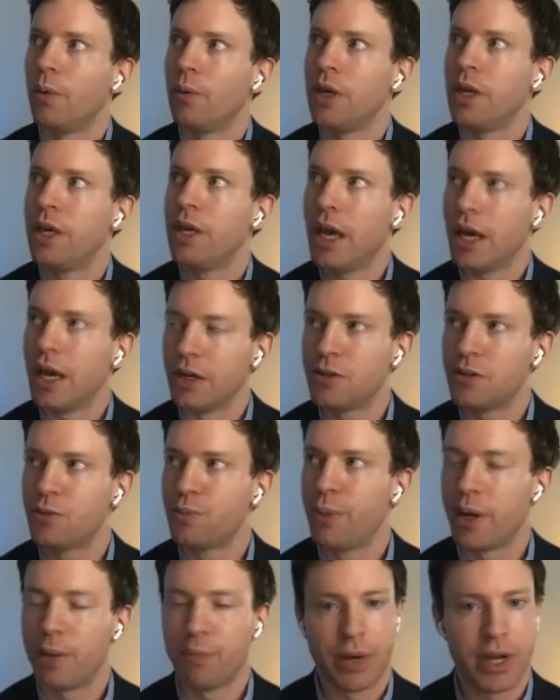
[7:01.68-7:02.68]
Yes,
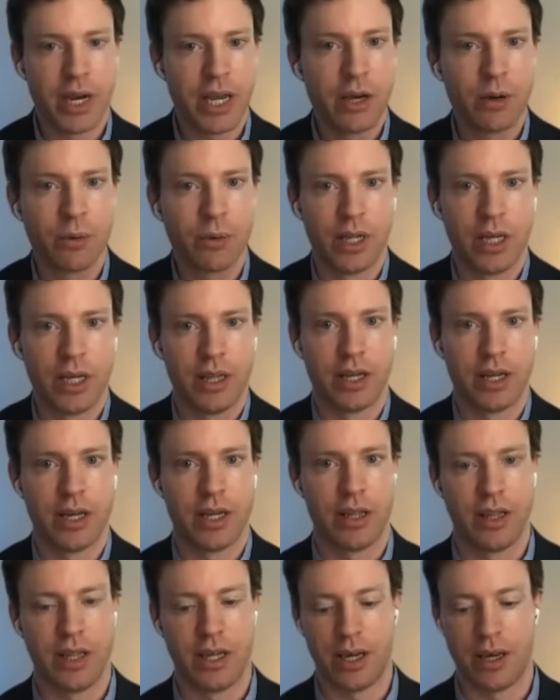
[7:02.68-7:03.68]
but equally
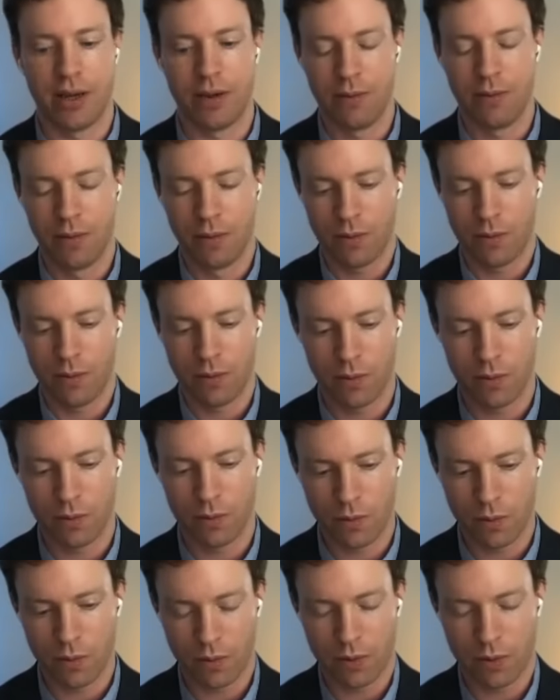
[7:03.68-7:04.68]
the
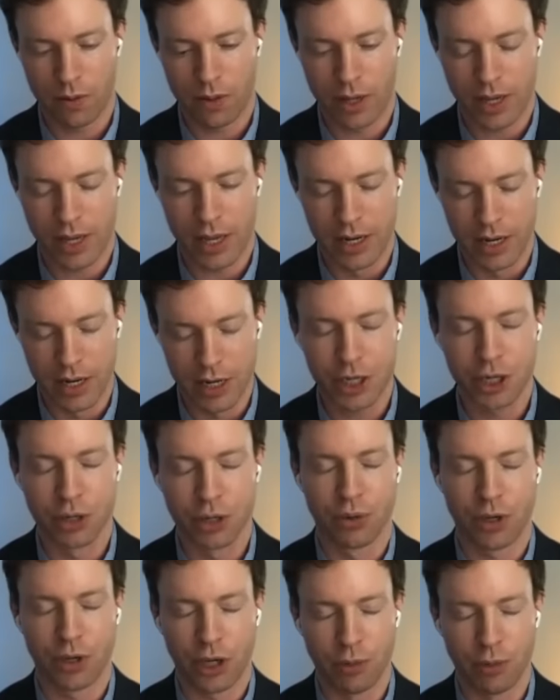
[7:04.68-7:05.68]

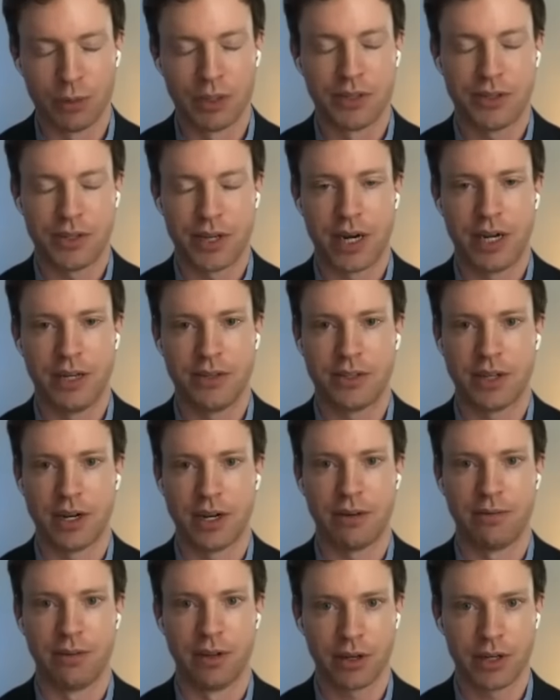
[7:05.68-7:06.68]
initial human studies that
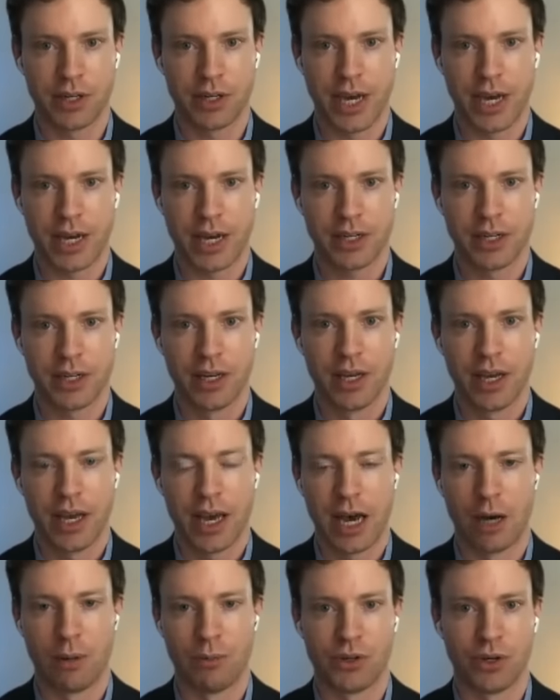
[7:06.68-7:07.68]
I've looked at,
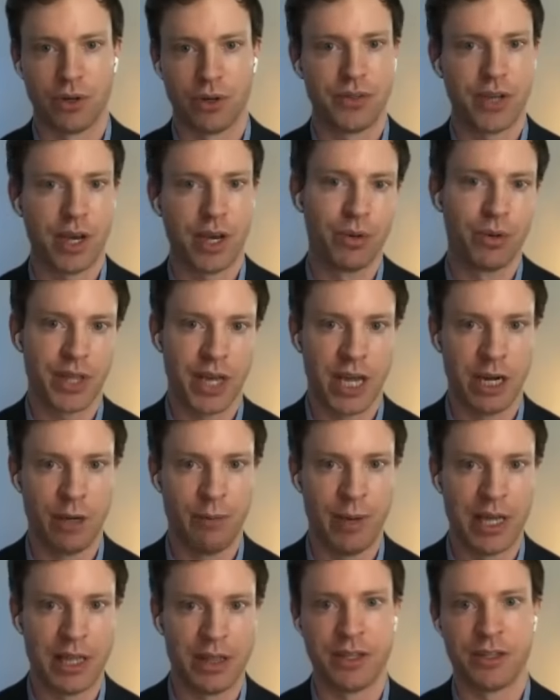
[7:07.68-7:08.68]
so say with
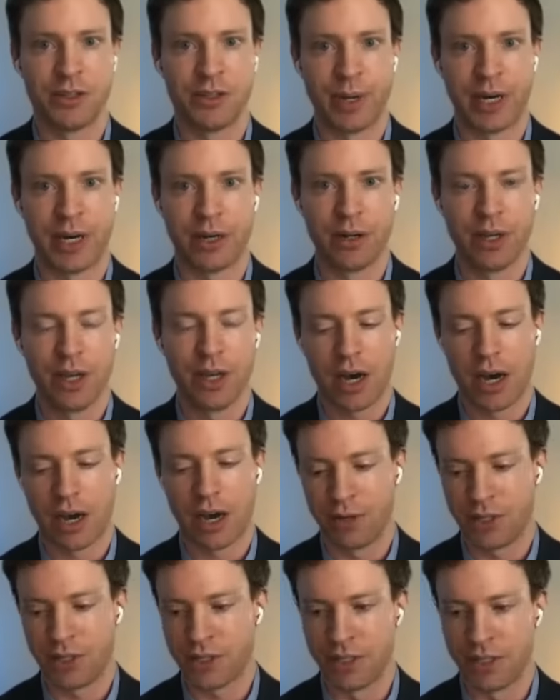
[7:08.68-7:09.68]
NMN, I
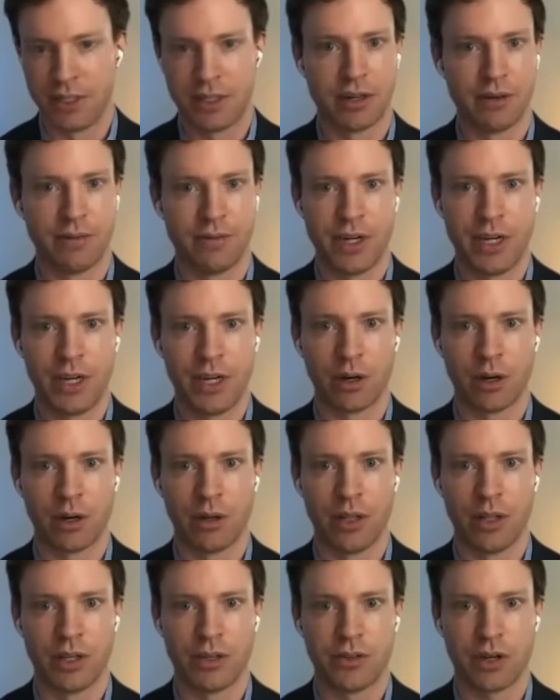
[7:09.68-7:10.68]
recently did a video
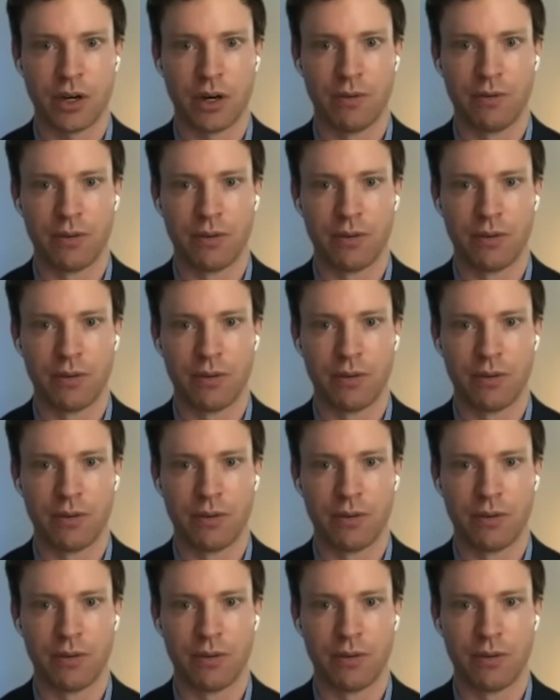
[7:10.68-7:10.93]
on this of